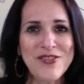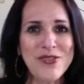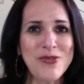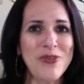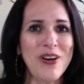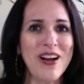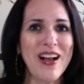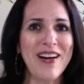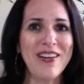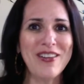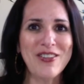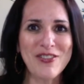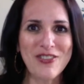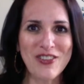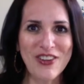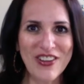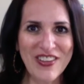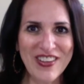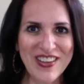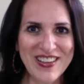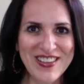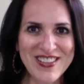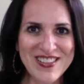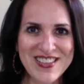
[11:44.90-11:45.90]
after we're out of
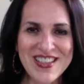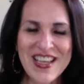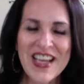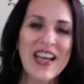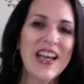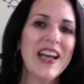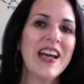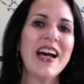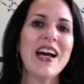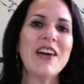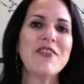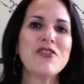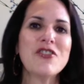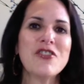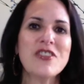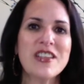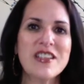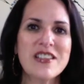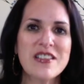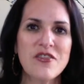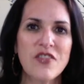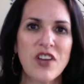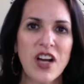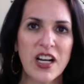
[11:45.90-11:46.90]
all this after
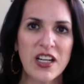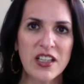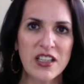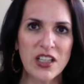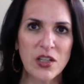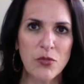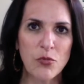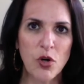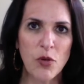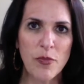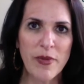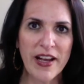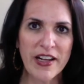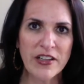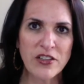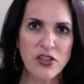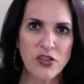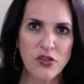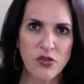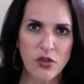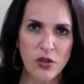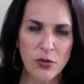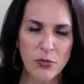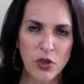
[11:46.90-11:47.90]
things have gotten a little more back
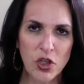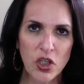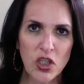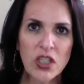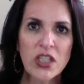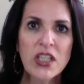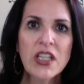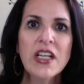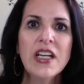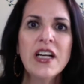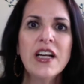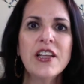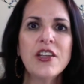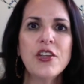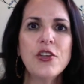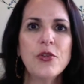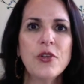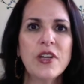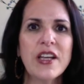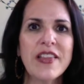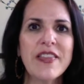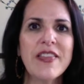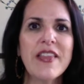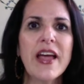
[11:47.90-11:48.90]
to normal
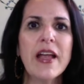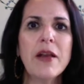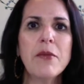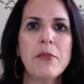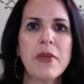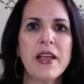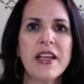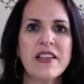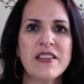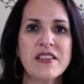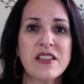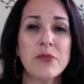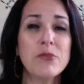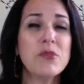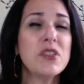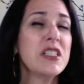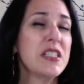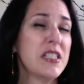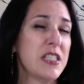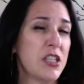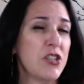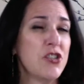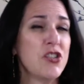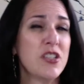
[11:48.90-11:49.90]
you can then make some
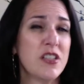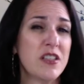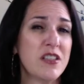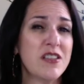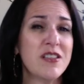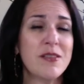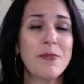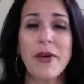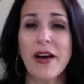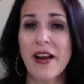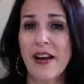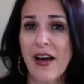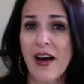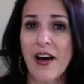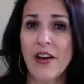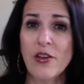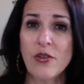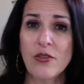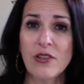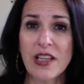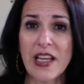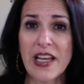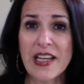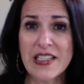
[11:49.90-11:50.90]
decisions about how
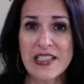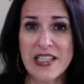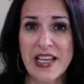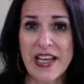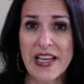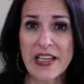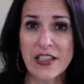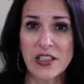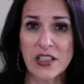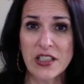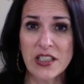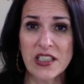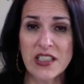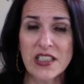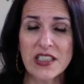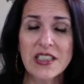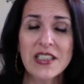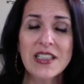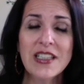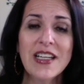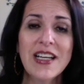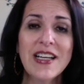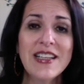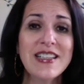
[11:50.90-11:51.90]
you'd like to handle it
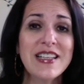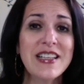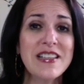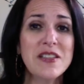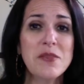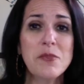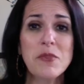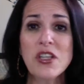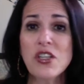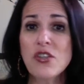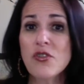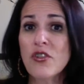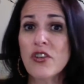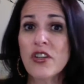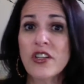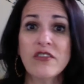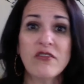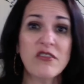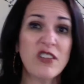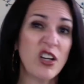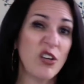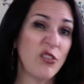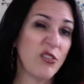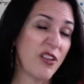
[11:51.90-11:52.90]
doesn't mean you
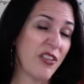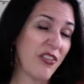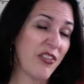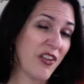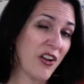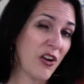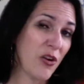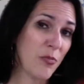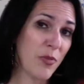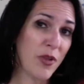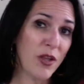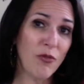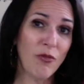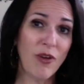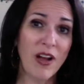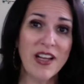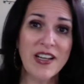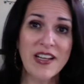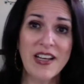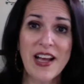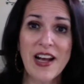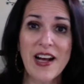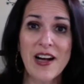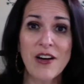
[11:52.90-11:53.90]
couldn't go to therapy
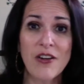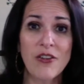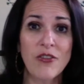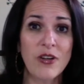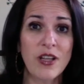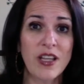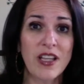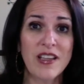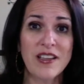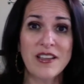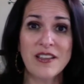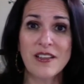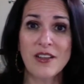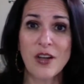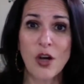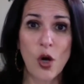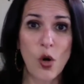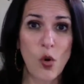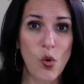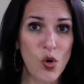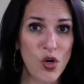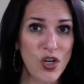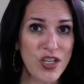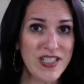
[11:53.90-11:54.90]
right now in
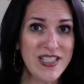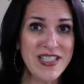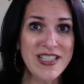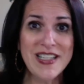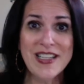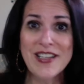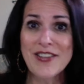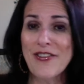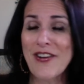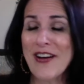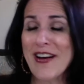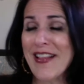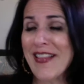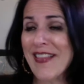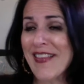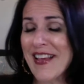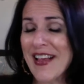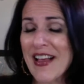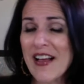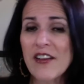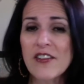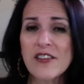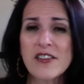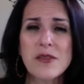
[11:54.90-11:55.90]
quarantine or
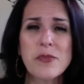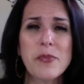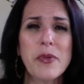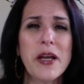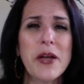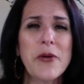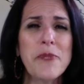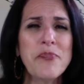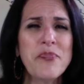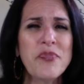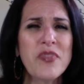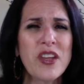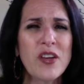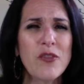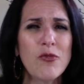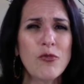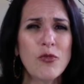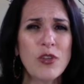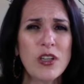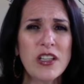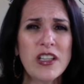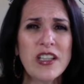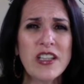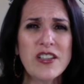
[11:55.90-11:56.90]
anything else but
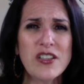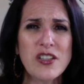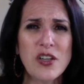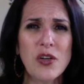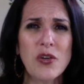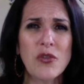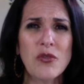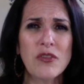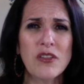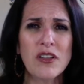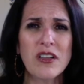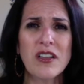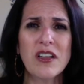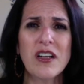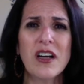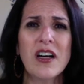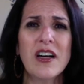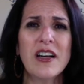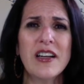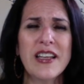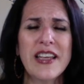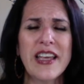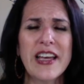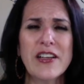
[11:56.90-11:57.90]
really don't
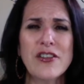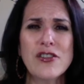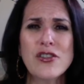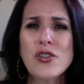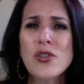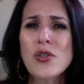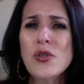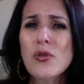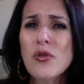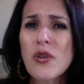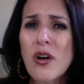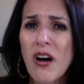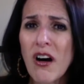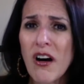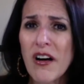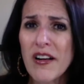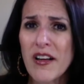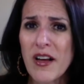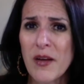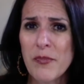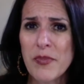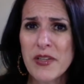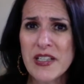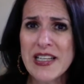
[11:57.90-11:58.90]
uh, get too
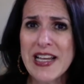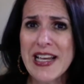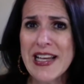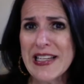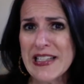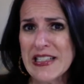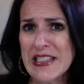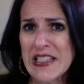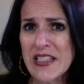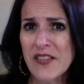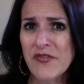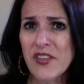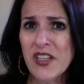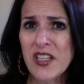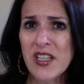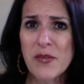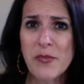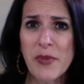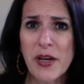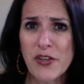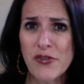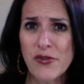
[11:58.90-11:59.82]
caught up in negativity